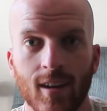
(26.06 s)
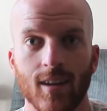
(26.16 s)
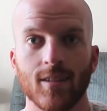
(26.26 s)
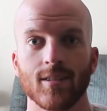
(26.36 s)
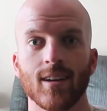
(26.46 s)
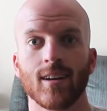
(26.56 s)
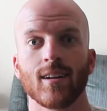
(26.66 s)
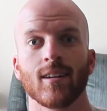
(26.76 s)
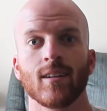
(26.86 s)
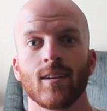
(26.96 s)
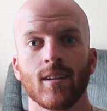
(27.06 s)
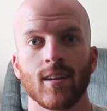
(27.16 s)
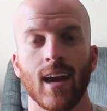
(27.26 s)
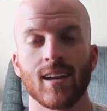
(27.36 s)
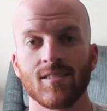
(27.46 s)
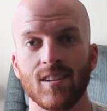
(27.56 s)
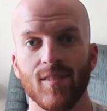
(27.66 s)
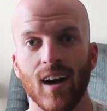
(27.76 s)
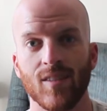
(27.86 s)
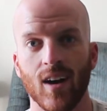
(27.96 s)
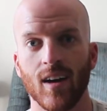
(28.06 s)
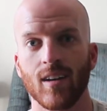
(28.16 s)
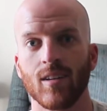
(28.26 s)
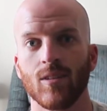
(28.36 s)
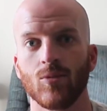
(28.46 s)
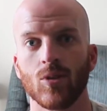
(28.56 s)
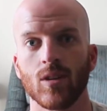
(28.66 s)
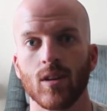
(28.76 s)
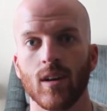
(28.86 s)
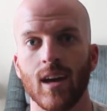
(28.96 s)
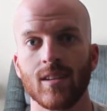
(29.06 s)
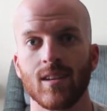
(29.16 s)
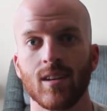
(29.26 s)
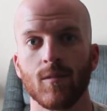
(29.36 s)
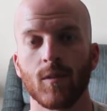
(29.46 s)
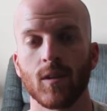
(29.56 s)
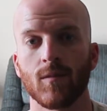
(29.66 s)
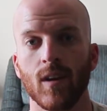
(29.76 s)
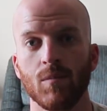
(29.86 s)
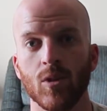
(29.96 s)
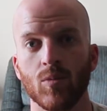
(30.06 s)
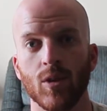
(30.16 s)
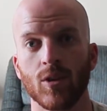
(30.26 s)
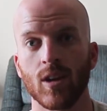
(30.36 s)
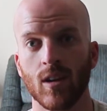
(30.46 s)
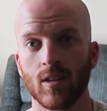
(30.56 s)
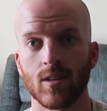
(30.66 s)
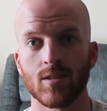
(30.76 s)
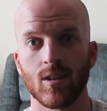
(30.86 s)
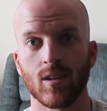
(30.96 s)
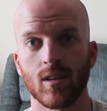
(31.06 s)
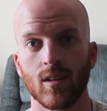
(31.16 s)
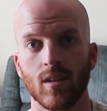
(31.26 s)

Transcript: is a Canon T5i with a 18 to 55 millimeter kit lens on it.